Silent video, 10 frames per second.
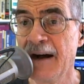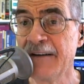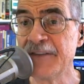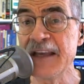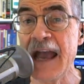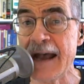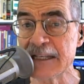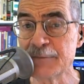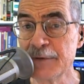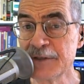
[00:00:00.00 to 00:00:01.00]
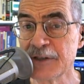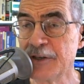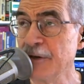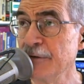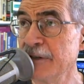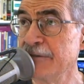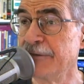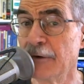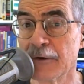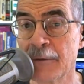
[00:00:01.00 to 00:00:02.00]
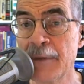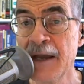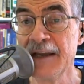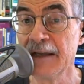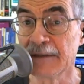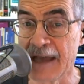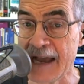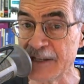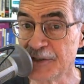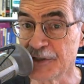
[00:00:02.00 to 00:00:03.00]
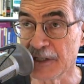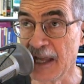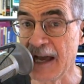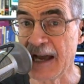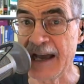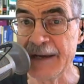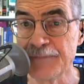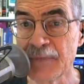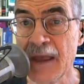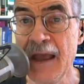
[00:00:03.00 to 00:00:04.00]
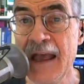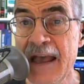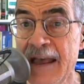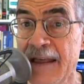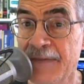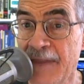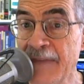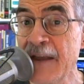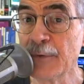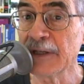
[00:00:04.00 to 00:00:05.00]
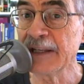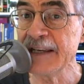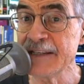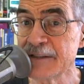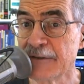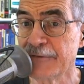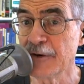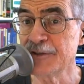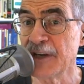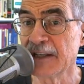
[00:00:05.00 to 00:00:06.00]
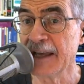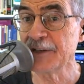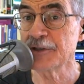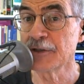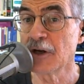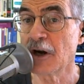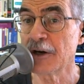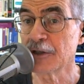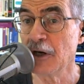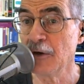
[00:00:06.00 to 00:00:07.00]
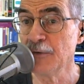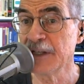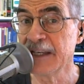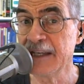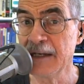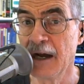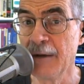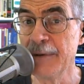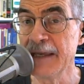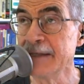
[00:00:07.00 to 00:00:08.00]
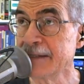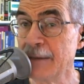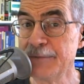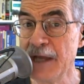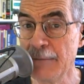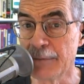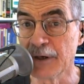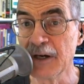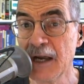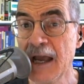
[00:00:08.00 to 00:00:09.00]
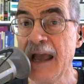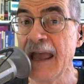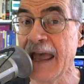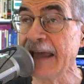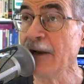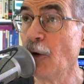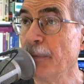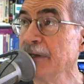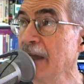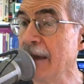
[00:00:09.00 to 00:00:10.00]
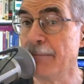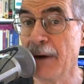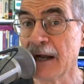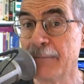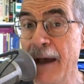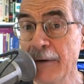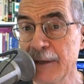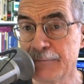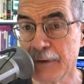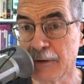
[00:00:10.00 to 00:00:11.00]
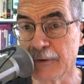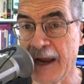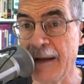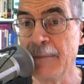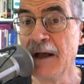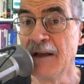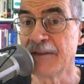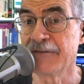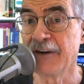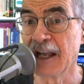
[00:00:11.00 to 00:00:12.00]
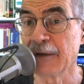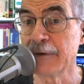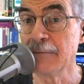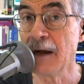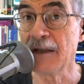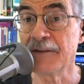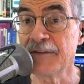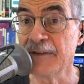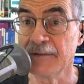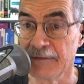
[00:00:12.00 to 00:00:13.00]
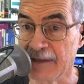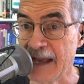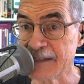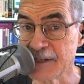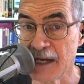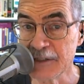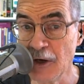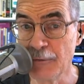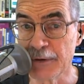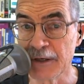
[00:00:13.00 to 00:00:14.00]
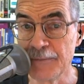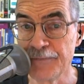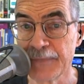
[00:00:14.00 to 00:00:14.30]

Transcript: of the Aspen Security Forum last July. Then they released the first ElectionGuard code to GitHub in September and opened a bug bounty program the following month, last October.